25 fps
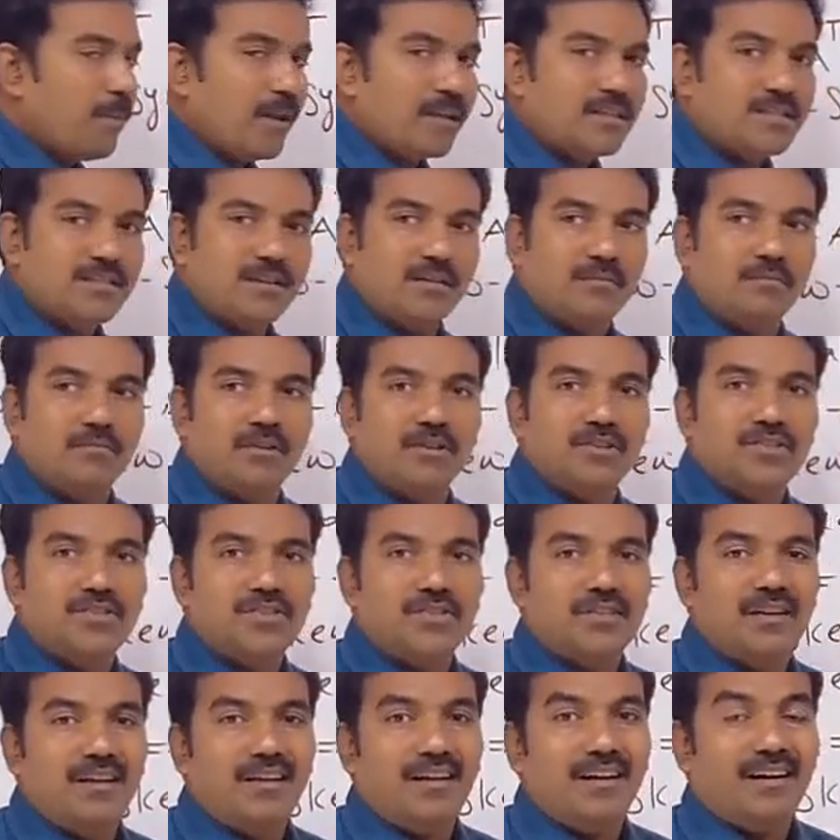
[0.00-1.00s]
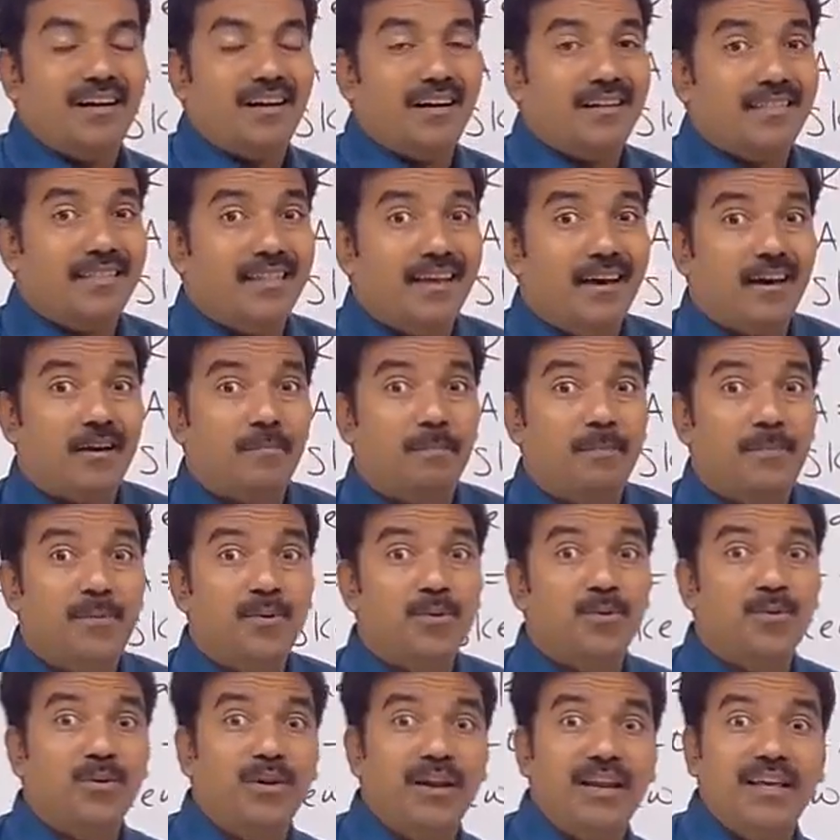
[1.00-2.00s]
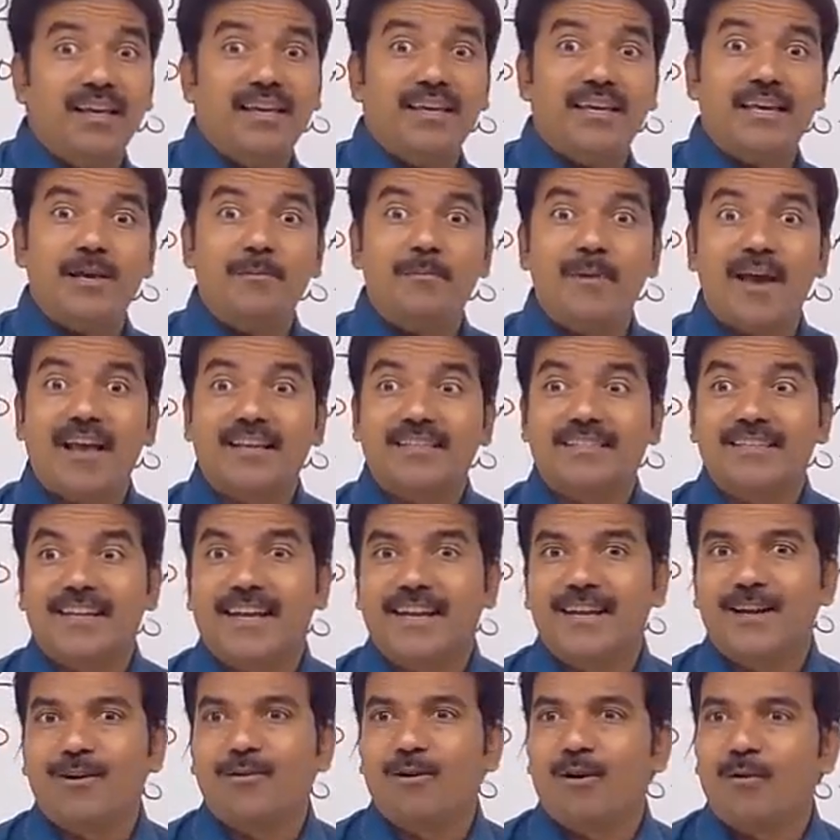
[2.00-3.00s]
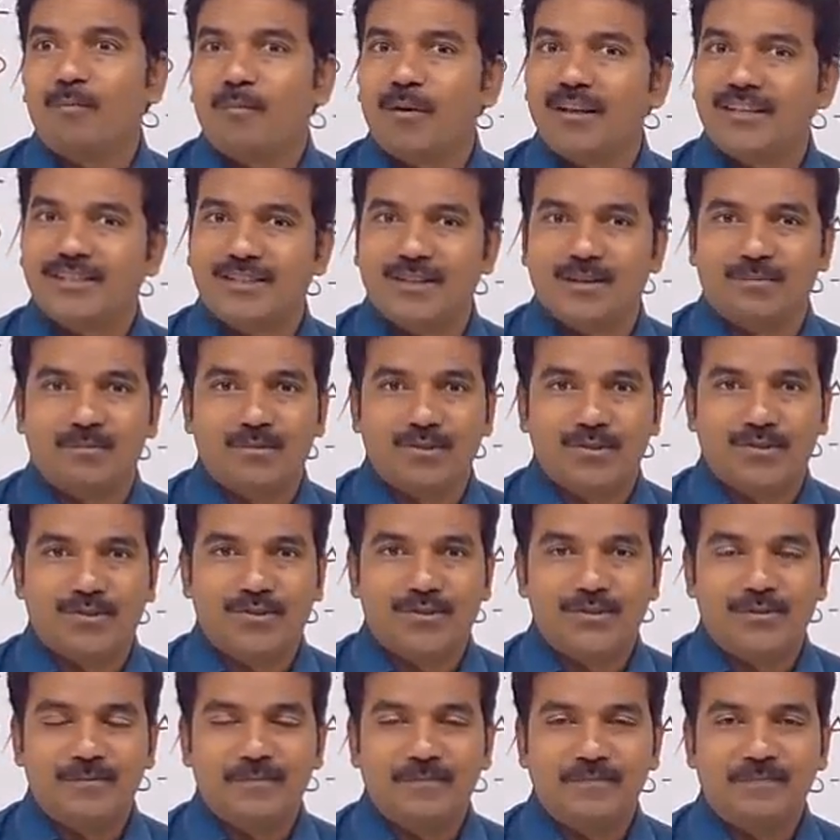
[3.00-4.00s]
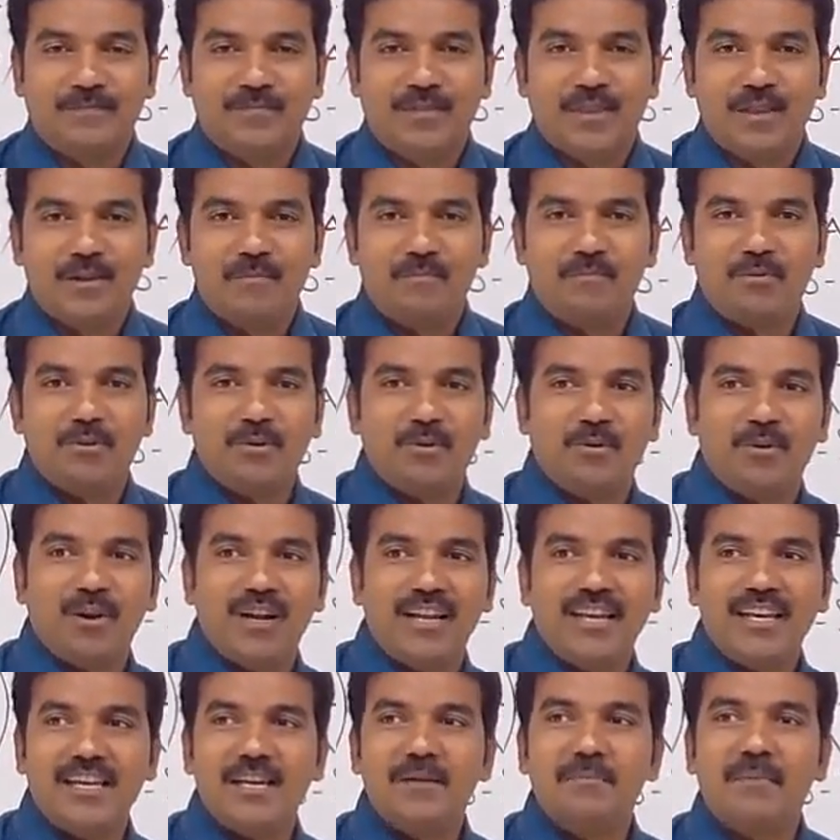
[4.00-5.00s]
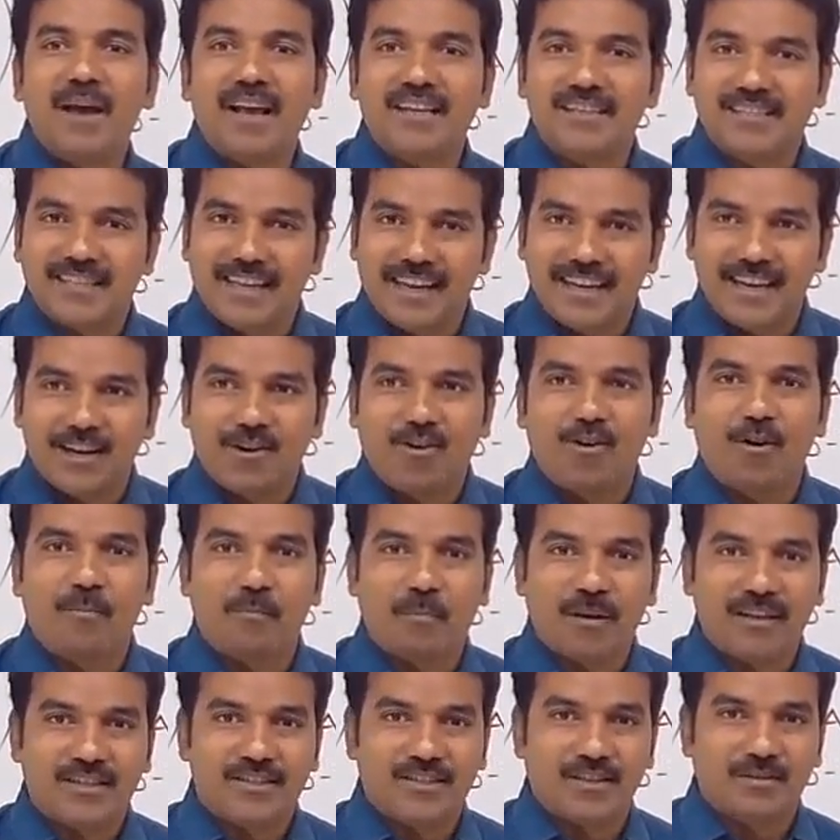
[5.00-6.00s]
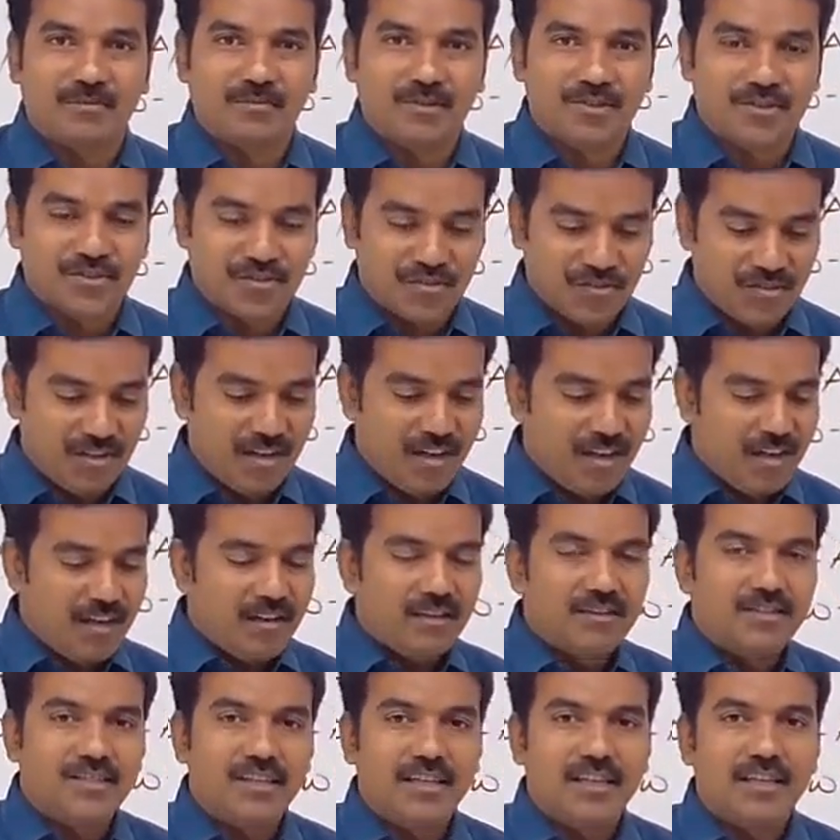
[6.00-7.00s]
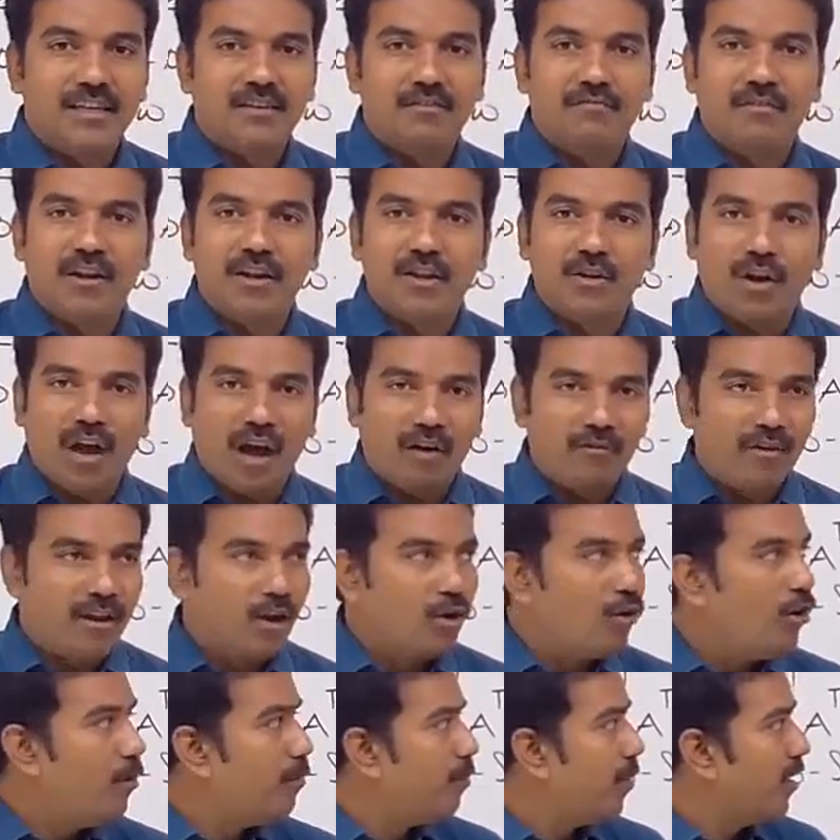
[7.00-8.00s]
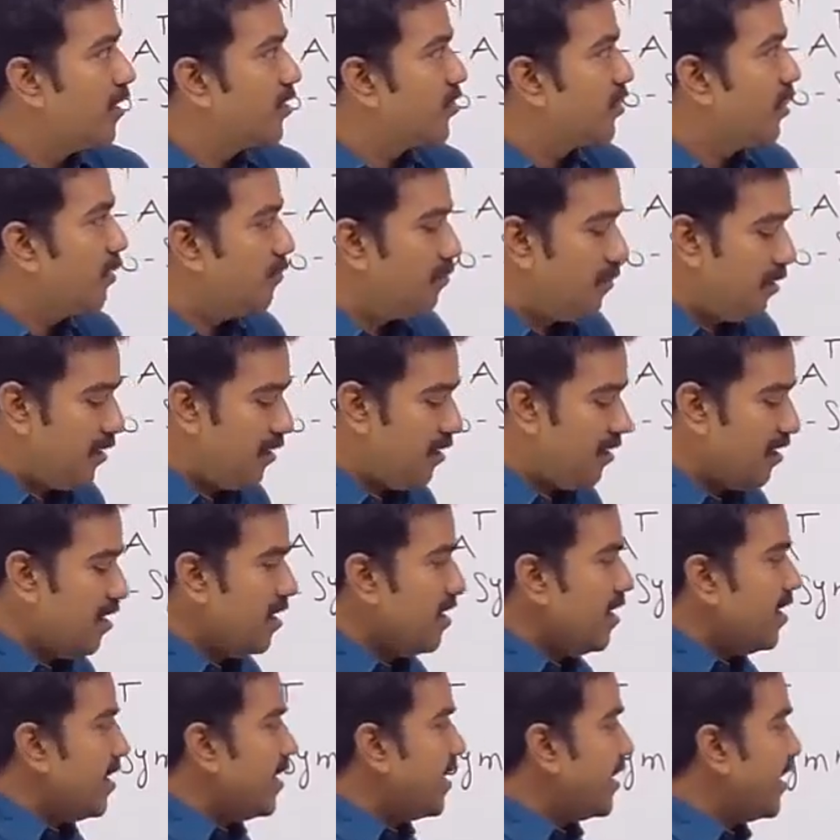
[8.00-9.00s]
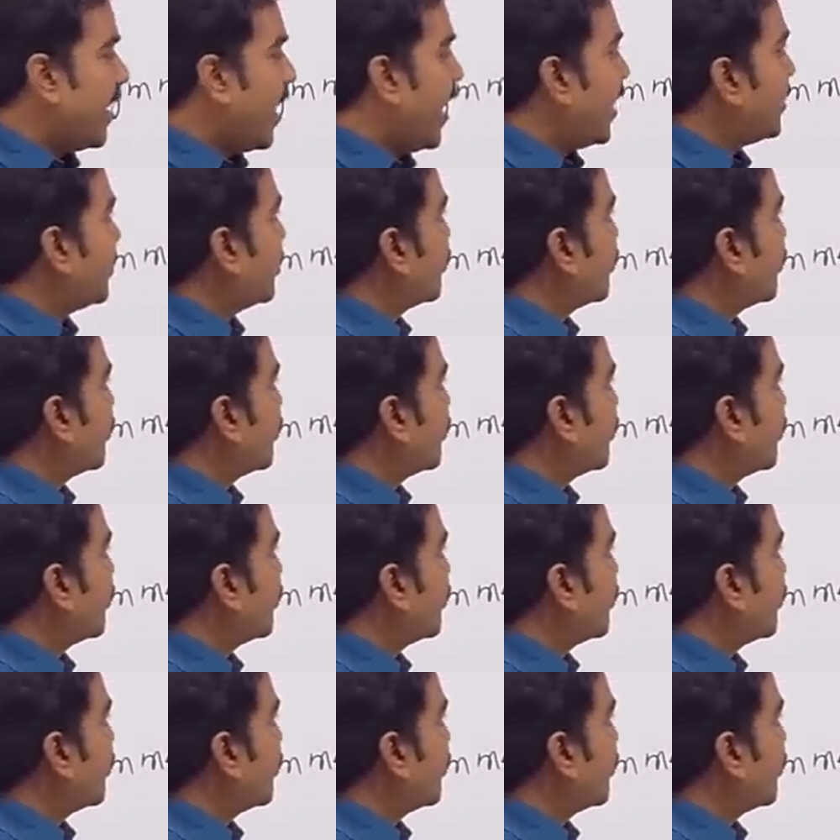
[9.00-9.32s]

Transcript: these are complex numbers and they are purely imaginary complex numbers. Purely imaginary complex numbers. See, when you have a complex number,